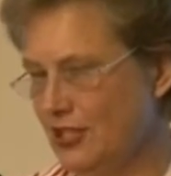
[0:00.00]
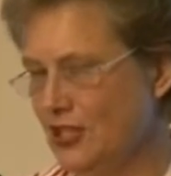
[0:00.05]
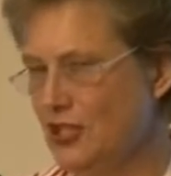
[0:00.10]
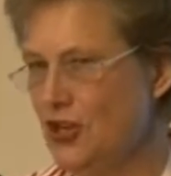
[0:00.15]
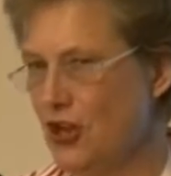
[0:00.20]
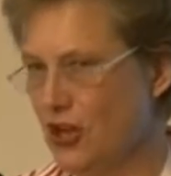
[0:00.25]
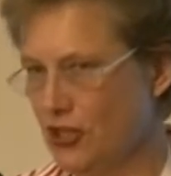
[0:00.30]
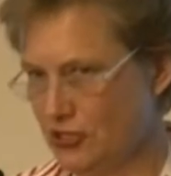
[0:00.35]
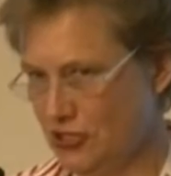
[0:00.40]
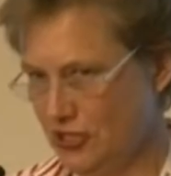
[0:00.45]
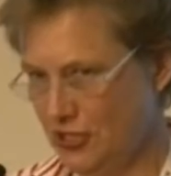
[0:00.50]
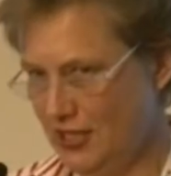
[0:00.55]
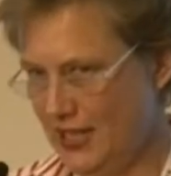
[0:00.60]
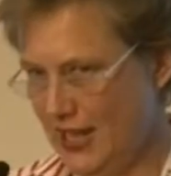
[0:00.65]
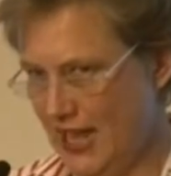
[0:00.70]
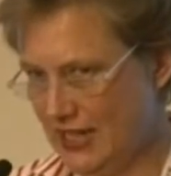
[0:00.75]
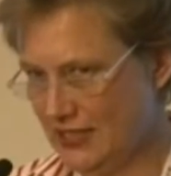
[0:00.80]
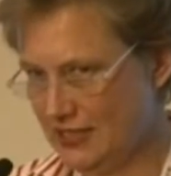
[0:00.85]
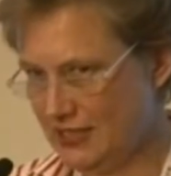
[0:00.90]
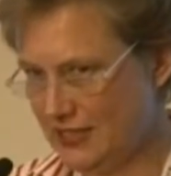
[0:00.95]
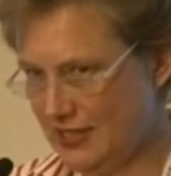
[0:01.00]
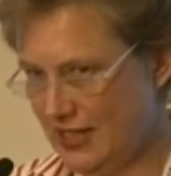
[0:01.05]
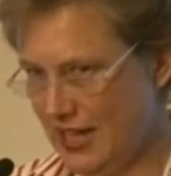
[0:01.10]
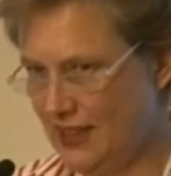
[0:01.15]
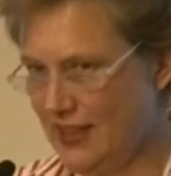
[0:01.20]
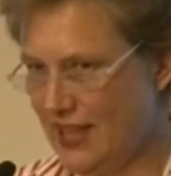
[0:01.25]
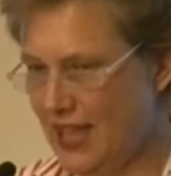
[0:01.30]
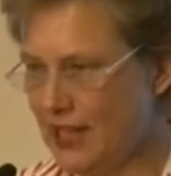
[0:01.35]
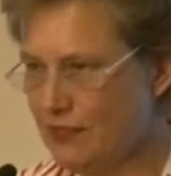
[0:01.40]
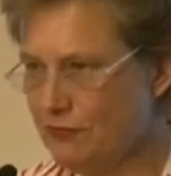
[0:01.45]
not less.
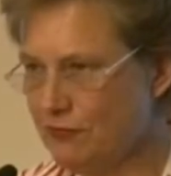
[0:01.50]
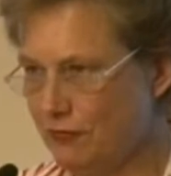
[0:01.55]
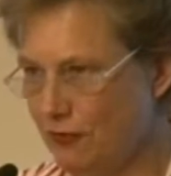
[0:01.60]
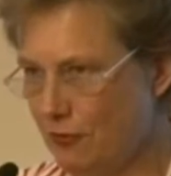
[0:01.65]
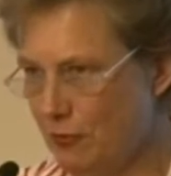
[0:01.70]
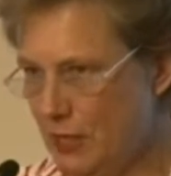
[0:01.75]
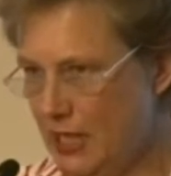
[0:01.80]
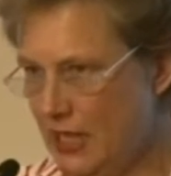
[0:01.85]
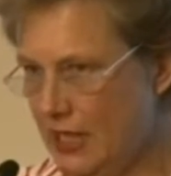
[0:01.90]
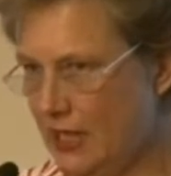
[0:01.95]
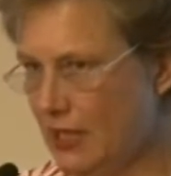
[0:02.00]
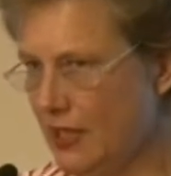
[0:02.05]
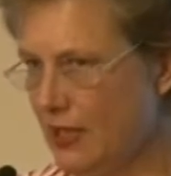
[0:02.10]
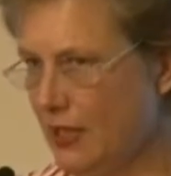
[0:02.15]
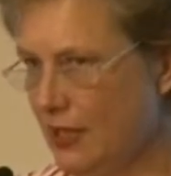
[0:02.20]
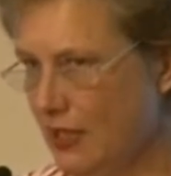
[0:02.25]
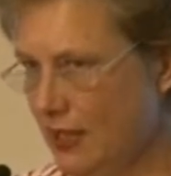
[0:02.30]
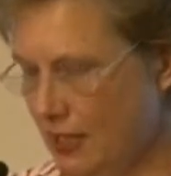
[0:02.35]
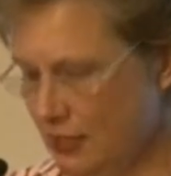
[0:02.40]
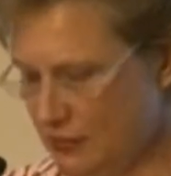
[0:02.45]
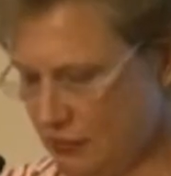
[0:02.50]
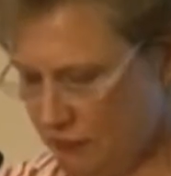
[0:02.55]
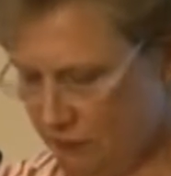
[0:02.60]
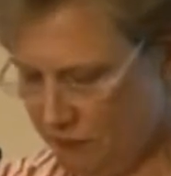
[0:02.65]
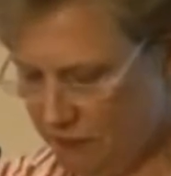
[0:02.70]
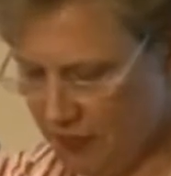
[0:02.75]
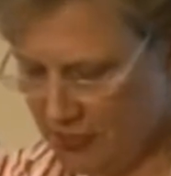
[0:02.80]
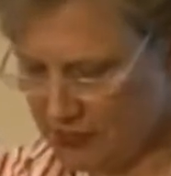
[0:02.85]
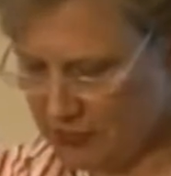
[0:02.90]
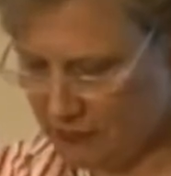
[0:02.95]
And that, for me, as
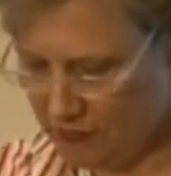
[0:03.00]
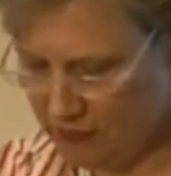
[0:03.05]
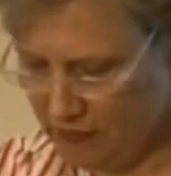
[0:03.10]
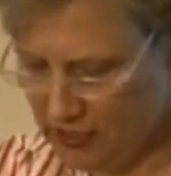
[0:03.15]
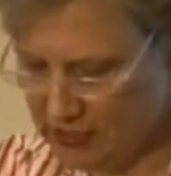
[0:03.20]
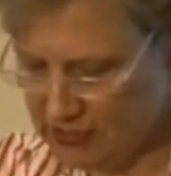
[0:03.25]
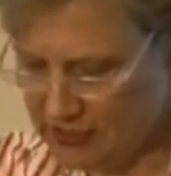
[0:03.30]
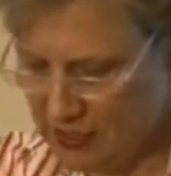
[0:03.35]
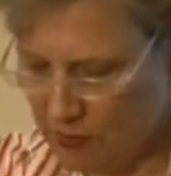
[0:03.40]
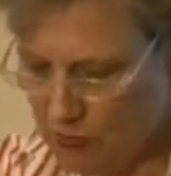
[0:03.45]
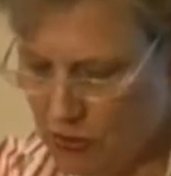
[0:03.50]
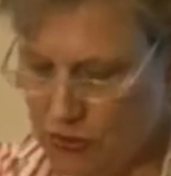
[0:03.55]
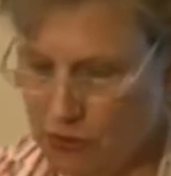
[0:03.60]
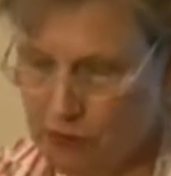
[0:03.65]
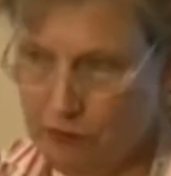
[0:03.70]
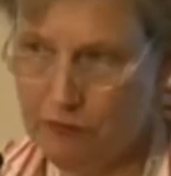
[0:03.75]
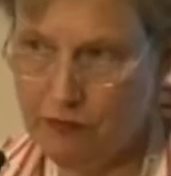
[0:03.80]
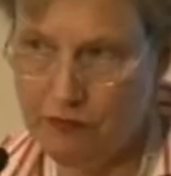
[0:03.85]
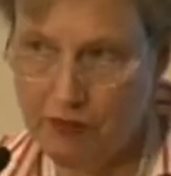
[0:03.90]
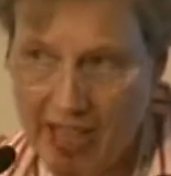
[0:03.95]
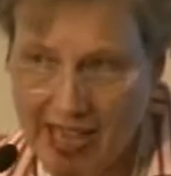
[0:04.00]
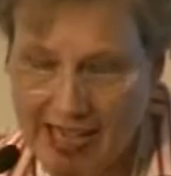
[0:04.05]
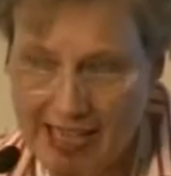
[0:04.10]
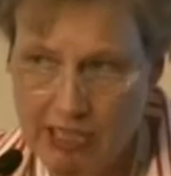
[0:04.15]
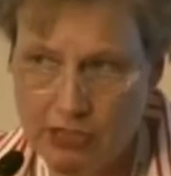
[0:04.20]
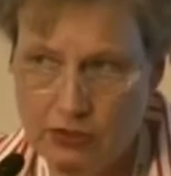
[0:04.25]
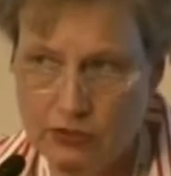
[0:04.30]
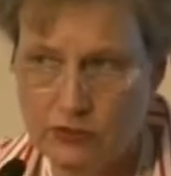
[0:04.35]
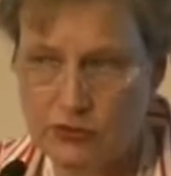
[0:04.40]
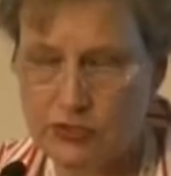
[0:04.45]
someone who
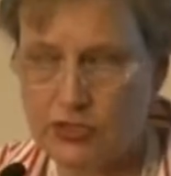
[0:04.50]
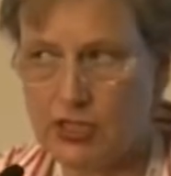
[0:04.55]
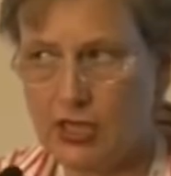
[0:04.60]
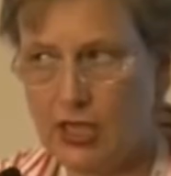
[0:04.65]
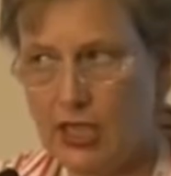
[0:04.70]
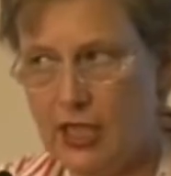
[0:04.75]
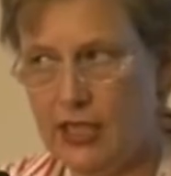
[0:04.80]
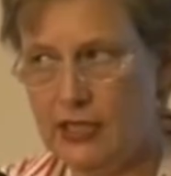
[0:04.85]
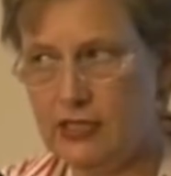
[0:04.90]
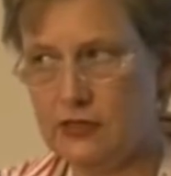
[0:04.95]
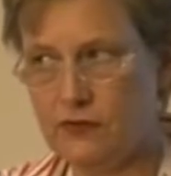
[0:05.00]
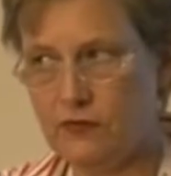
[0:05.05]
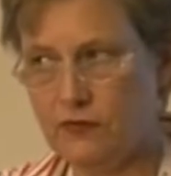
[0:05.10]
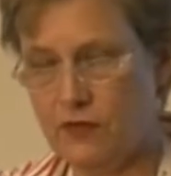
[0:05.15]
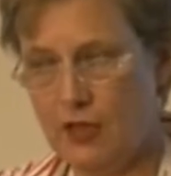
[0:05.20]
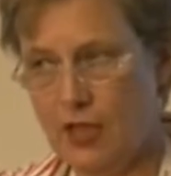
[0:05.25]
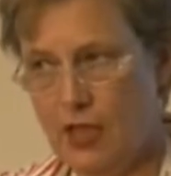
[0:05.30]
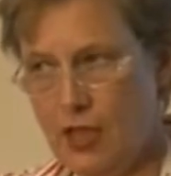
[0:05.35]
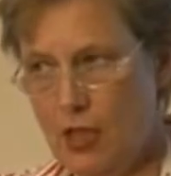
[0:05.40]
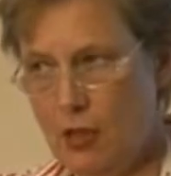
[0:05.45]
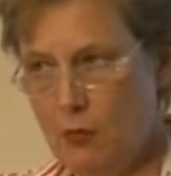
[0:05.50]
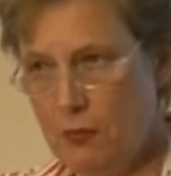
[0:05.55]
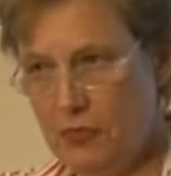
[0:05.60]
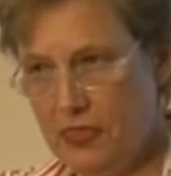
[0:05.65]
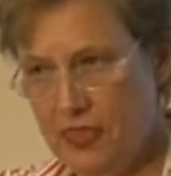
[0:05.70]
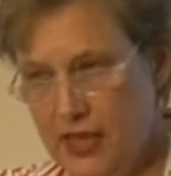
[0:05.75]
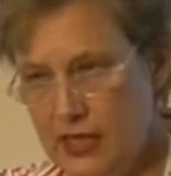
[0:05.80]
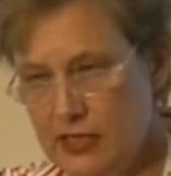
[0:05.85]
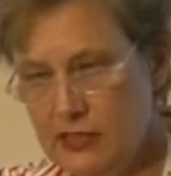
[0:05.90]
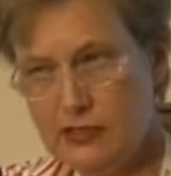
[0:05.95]
values the kinds of
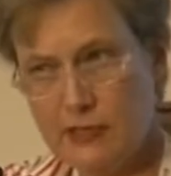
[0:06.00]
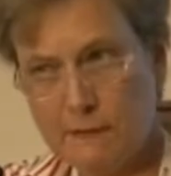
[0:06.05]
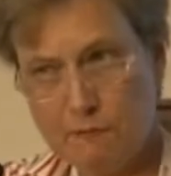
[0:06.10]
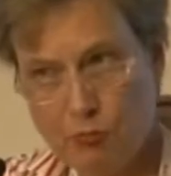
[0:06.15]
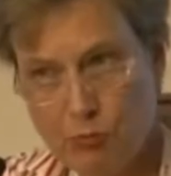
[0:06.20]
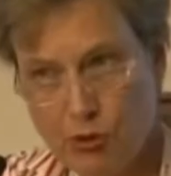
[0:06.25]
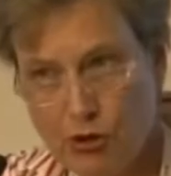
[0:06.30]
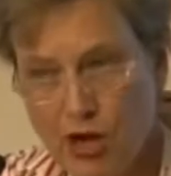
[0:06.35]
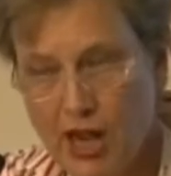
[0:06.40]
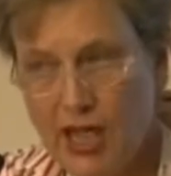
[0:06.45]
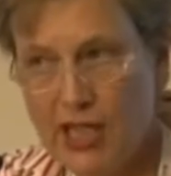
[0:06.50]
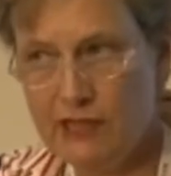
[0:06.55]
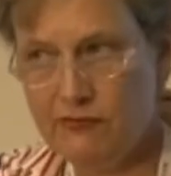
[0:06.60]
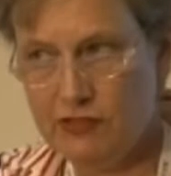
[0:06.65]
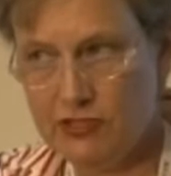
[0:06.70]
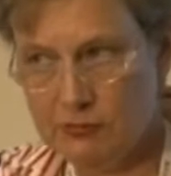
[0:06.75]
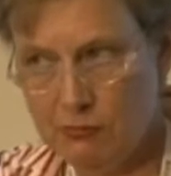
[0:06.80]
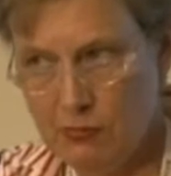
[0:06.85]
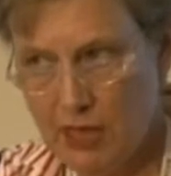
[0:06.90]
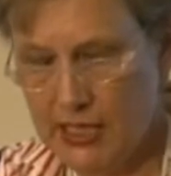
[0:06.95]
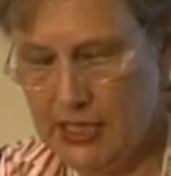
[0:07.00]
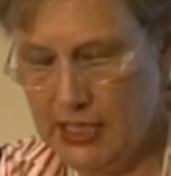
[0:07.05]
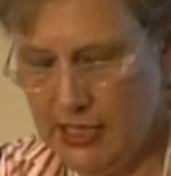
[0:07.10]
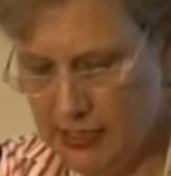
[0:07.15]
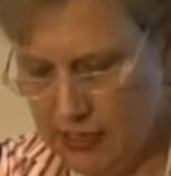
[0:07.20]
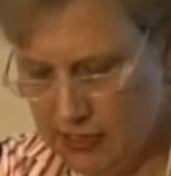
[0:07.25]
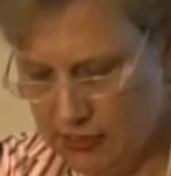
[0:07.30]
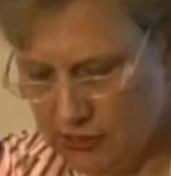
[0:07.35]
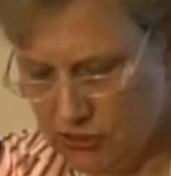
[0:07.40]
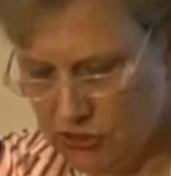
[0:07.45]
things that private money
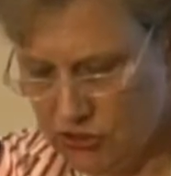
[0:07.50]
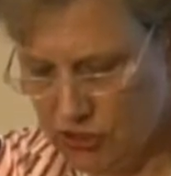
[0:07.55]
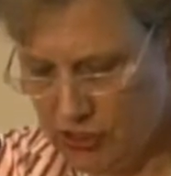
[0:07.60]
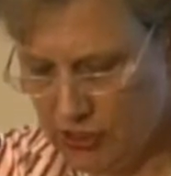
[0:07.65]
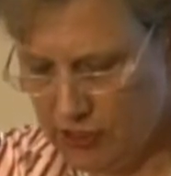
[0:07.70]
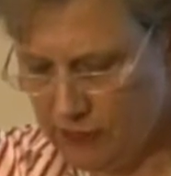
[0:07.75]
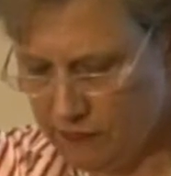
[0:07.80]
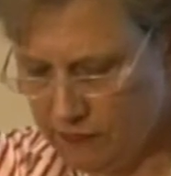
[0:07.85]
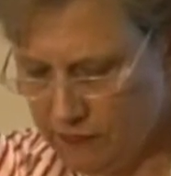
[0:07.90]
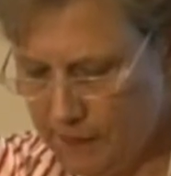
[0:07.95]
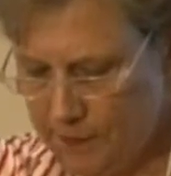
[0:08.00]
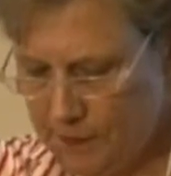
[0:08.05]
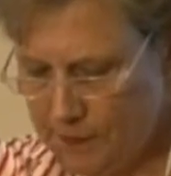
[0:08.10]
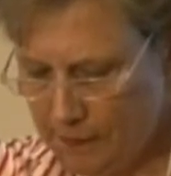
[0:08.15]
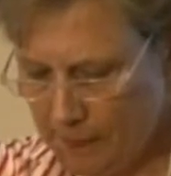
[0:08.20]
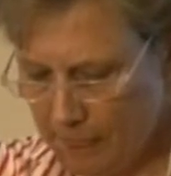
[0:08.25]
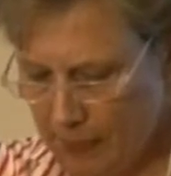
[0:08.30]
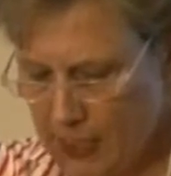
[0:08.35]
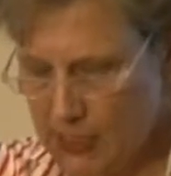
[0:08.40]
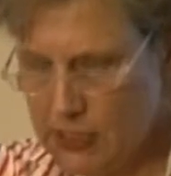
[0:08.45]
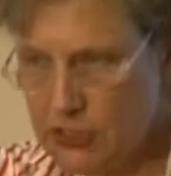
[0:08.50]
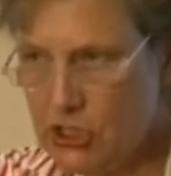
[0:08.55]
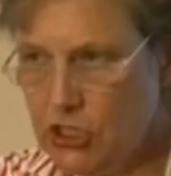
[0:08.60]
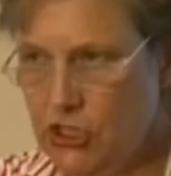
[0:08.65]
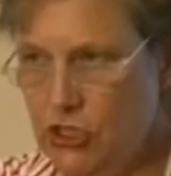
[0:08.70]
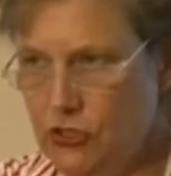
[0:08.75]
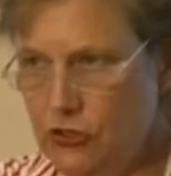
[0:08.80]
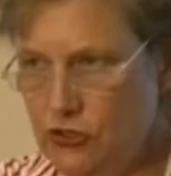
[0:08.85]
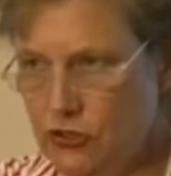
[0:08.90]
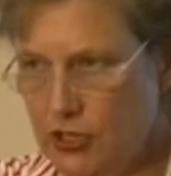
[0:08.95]
can achieve, is a
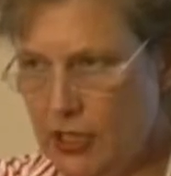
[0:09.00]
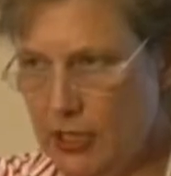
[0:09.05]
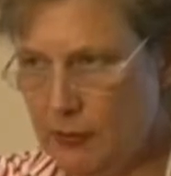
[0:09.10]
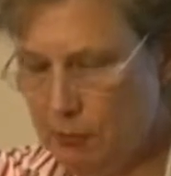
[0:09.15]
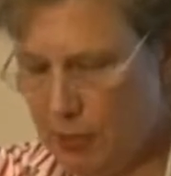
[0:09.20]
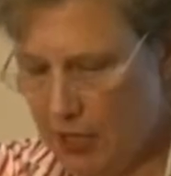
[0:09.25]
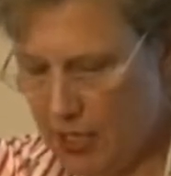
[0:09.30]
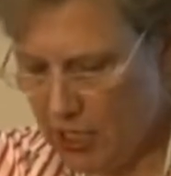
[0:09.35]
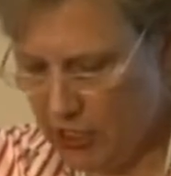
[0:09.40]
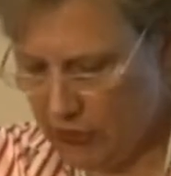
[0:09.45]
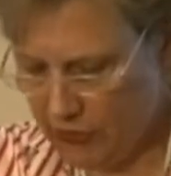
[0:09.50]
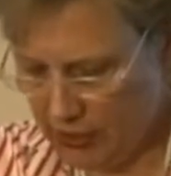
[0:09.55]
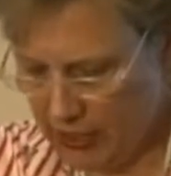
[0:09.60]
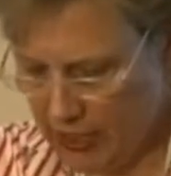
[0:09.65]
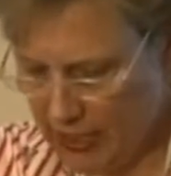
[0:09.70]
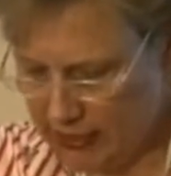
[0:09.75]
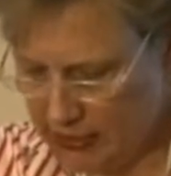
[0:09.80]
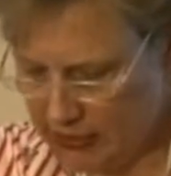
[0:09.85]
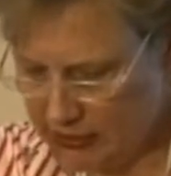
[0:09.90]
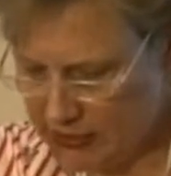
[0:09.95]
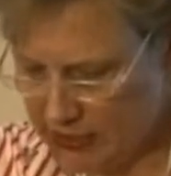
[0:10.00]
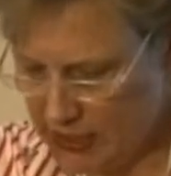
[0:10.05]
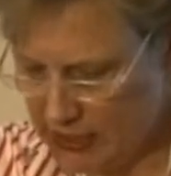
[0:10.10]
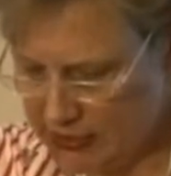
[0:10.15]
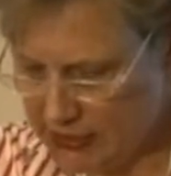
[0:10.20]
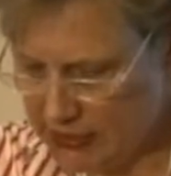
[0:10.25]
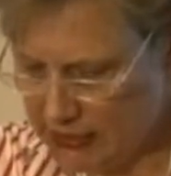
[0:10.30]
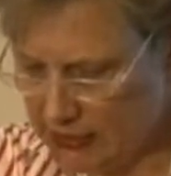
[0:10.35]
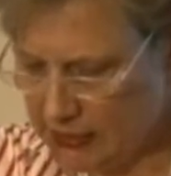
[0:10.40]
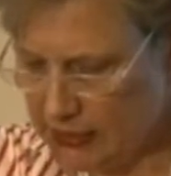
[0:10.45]
hugely empowering and
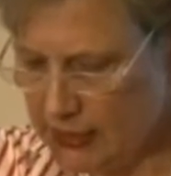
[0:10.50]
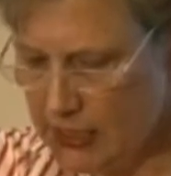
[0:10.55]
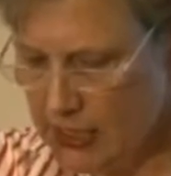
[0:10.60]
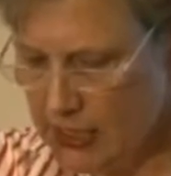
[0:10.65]
exciting